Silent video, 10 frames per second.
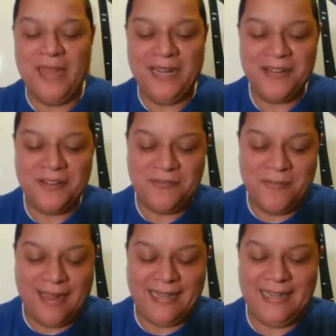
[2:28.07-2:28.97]
man of
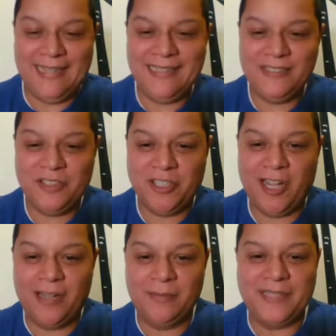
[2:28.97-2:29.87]
many
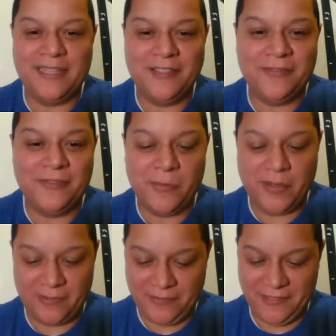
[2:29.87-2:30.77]
jobs on the
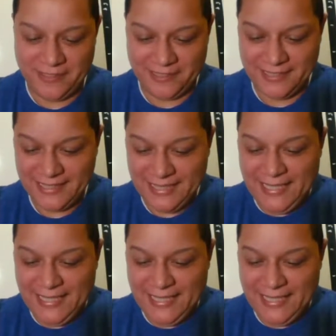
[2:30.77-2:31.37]
football field.